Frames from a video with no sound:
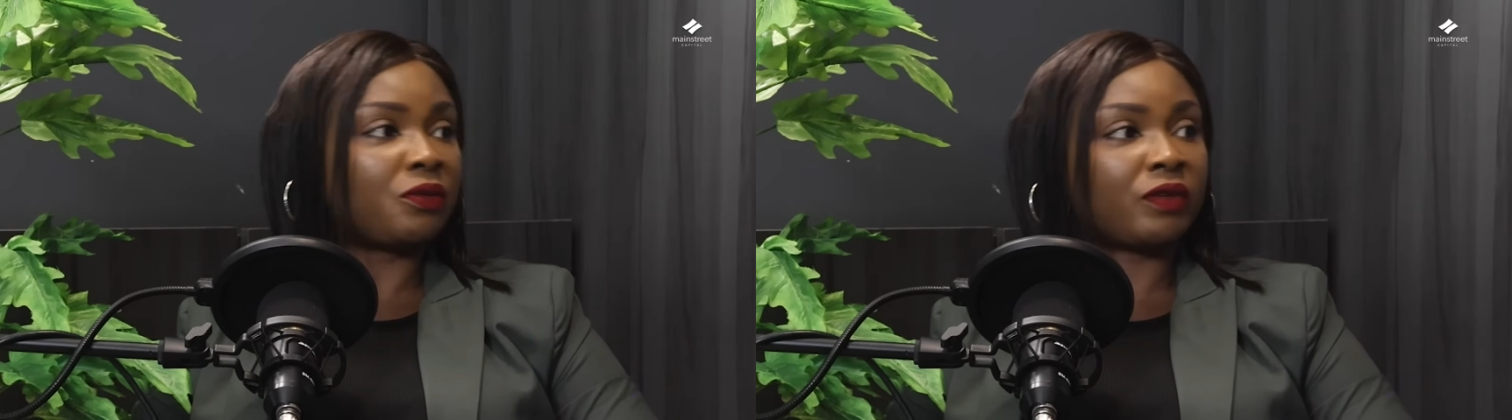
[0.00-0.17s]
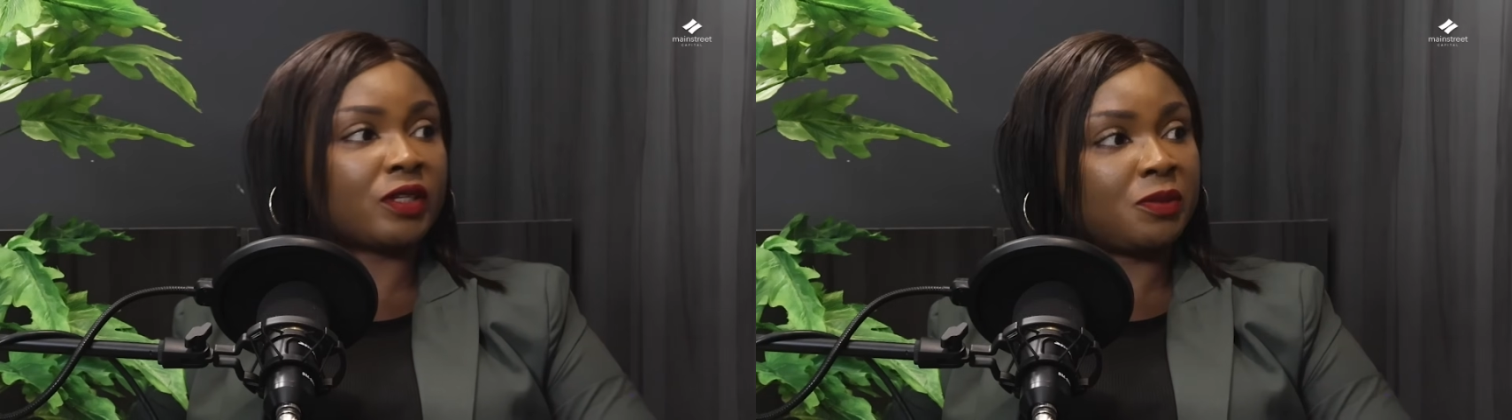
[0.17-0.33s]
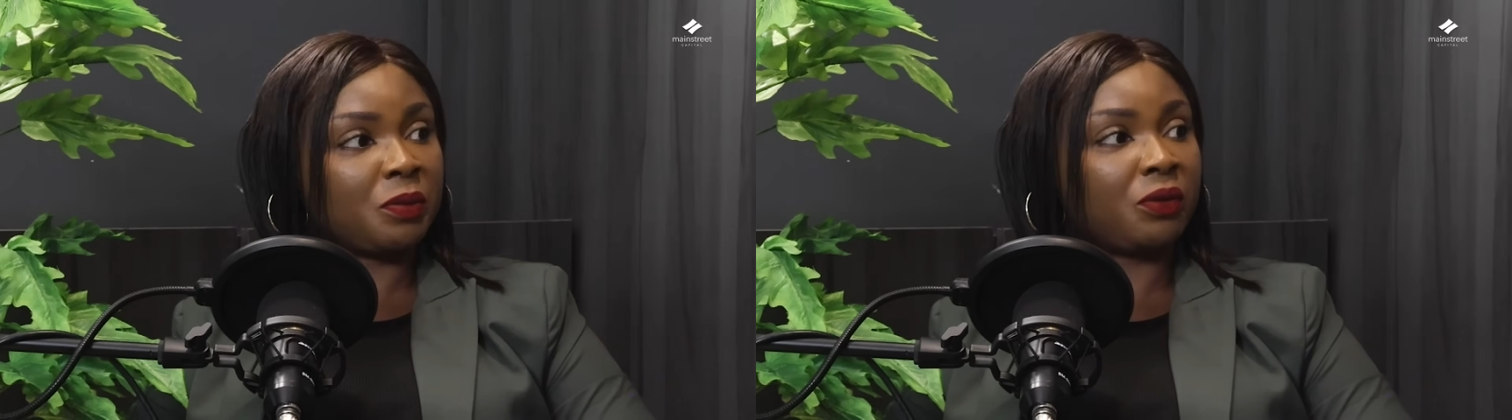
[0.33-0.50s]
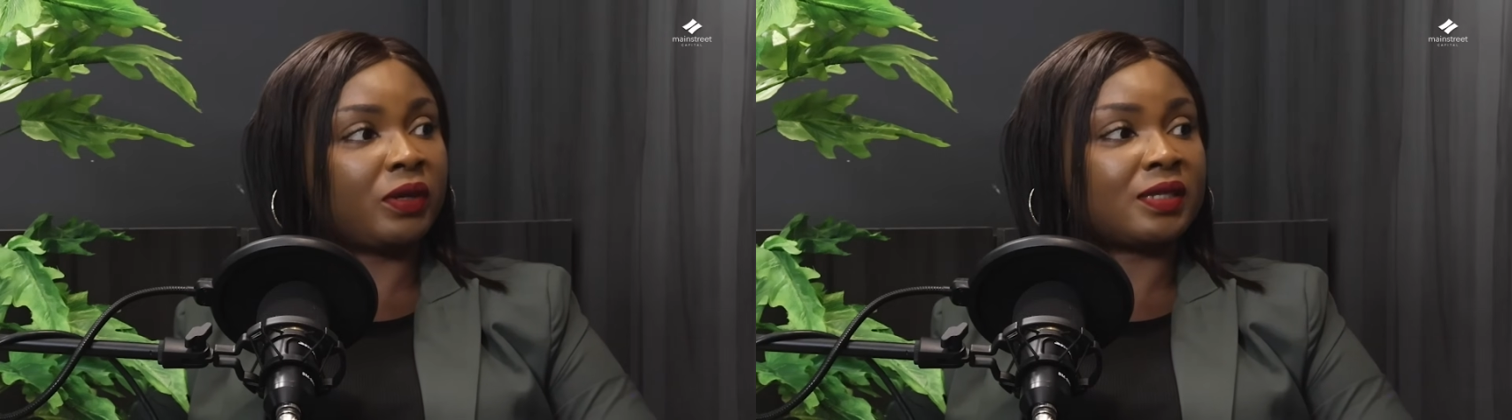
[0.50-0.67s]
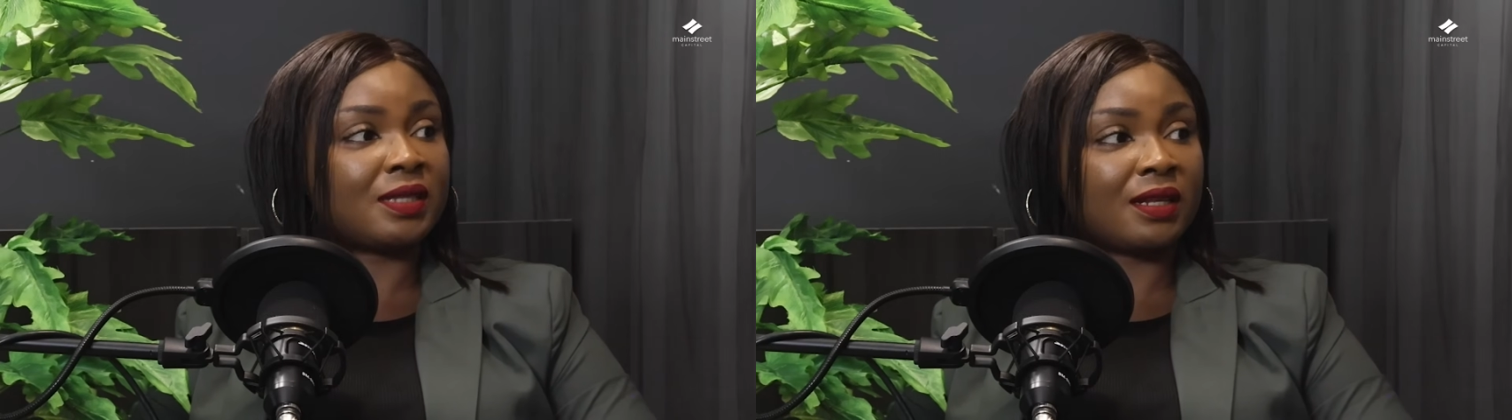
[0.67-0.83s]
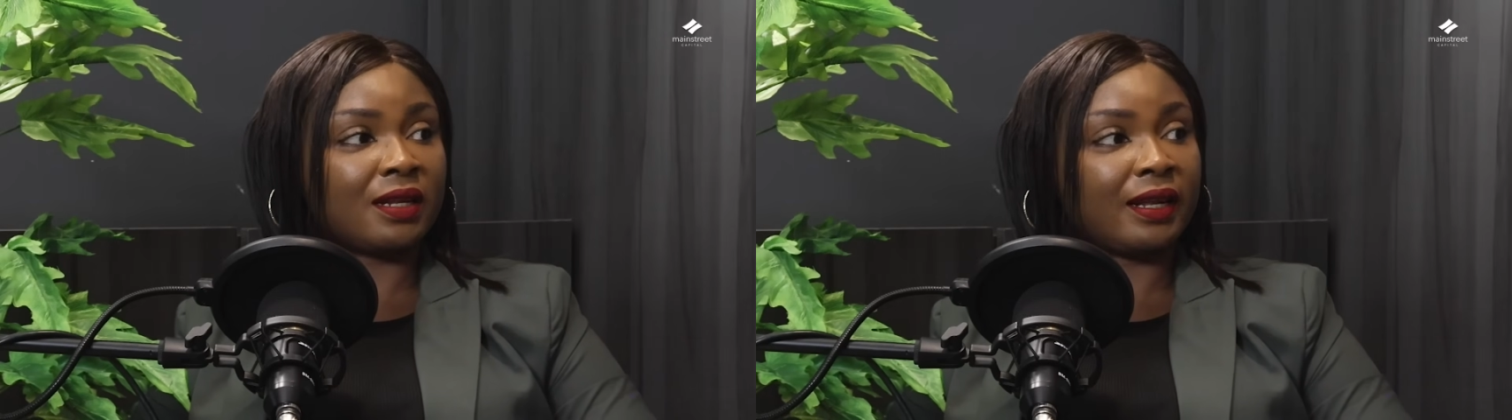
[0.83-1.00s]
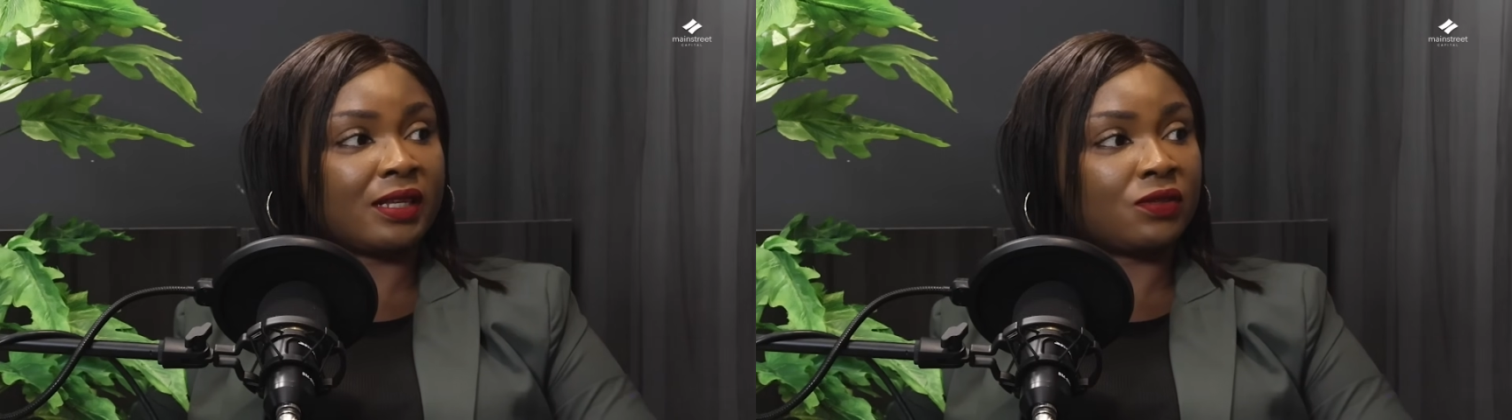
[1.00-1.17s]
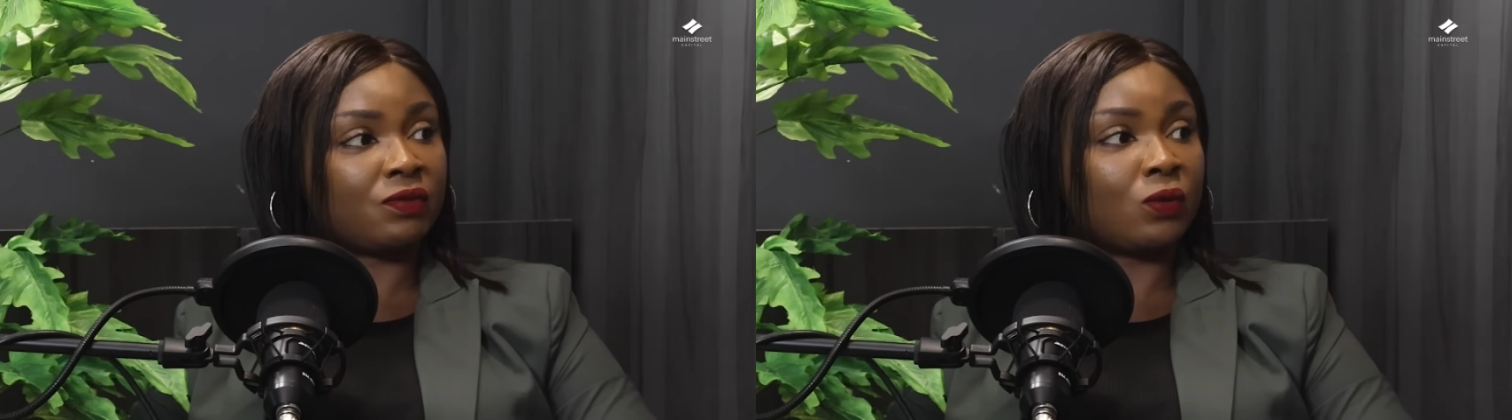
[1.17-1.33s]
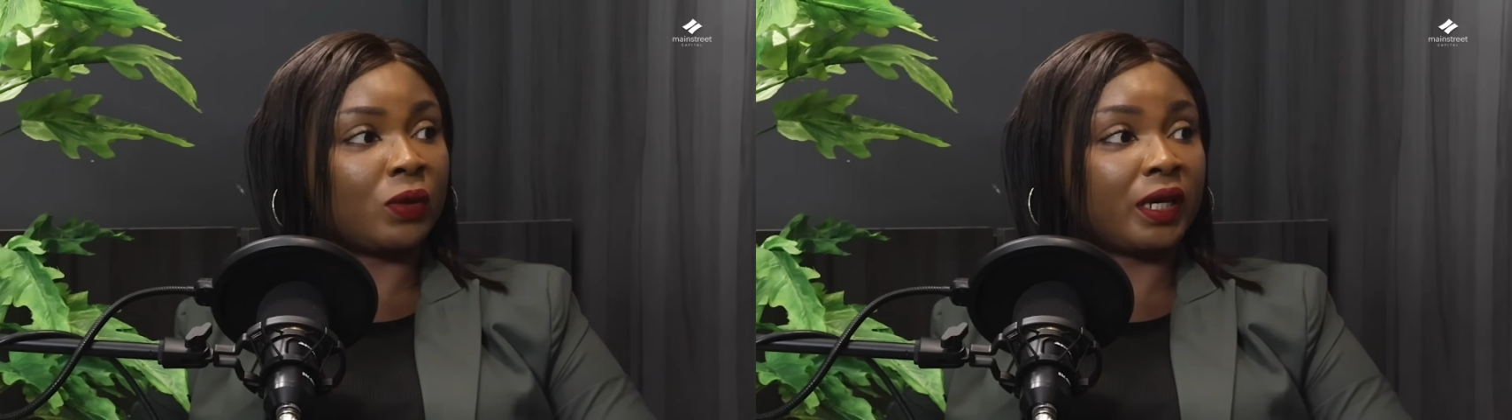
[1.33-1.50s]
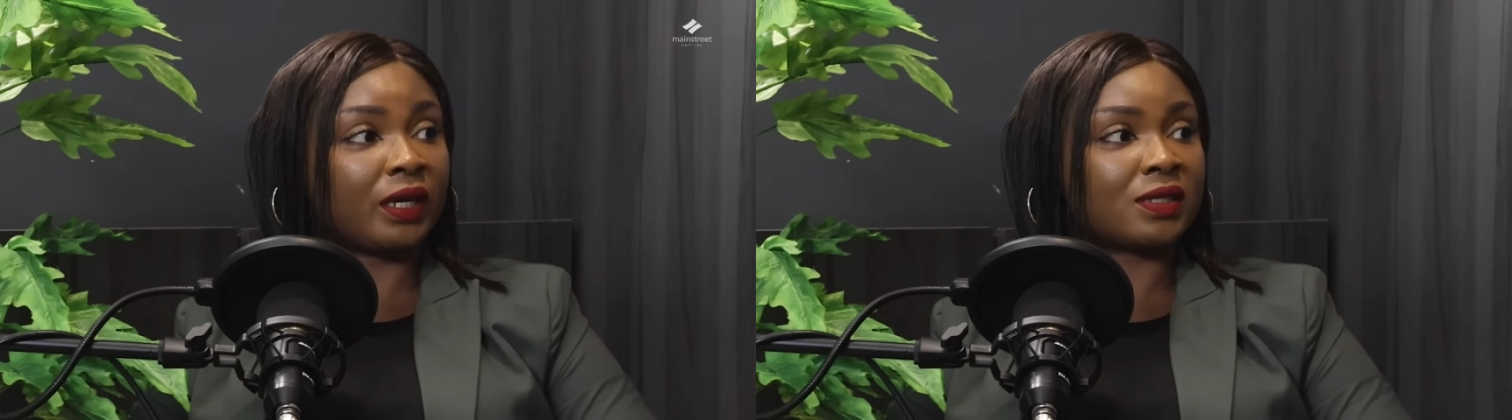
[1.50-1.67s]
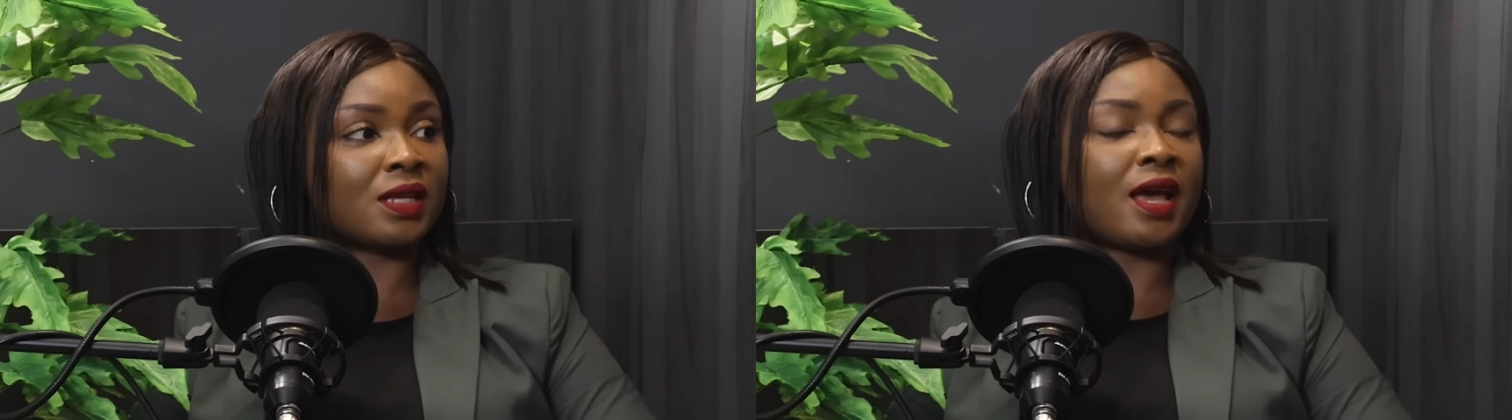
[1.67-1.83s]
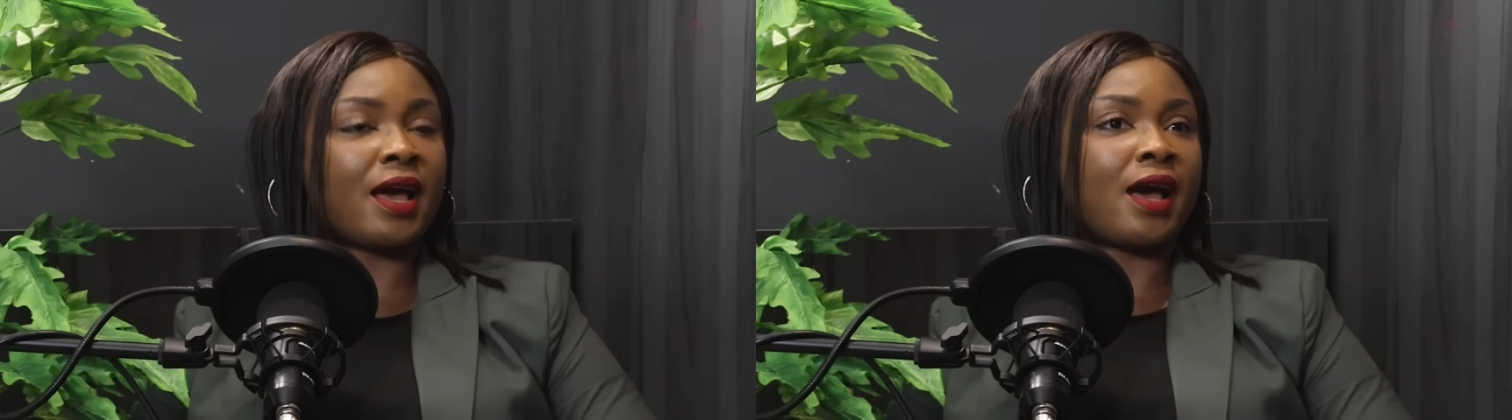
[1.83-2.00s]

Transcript: we've experienced in the last 4 years,